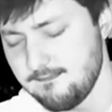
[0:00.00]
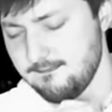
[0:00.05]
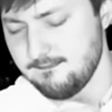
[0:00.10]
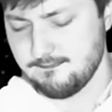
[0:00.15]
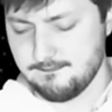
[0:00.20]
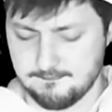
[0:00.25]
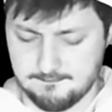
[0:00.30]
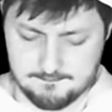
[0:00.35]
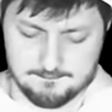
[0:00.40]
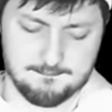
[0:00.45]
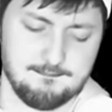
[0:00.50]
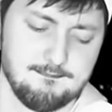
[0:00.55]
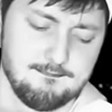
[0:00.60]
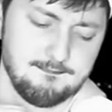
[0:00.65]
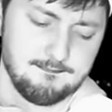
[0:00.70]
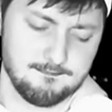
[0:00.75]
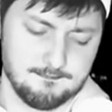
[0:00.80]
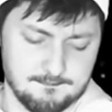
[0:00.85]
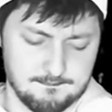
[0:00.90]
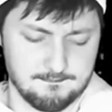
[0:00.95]
video about the
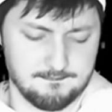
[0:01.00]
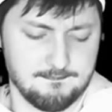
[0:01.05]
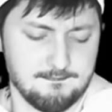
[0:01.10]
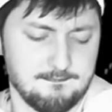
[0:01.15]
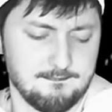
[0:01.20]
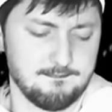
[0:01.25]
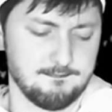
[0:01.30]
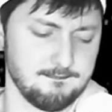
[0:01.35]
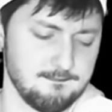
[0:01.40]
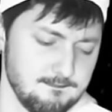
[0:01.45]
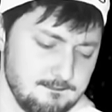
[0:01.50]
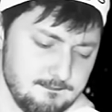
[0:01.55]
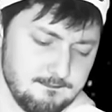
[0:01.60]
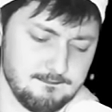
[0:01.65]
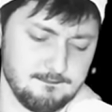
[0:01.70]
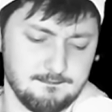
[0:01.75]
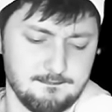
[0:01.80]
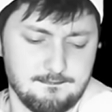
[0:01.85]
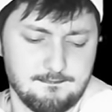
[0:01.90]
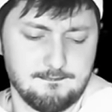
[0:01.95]
Got Milk
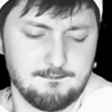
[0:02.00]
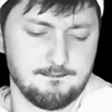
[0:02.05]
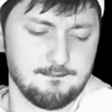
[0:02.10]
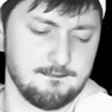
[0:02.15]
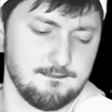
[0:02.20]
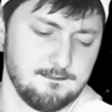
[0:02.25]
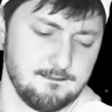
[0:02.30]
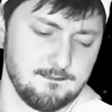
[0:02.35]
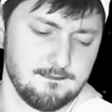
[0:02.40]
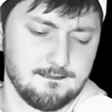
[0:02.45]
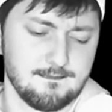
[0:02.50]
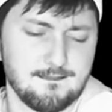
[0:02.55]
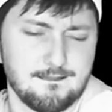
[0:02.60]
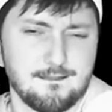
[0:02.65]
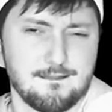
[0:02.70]
campaign. Man,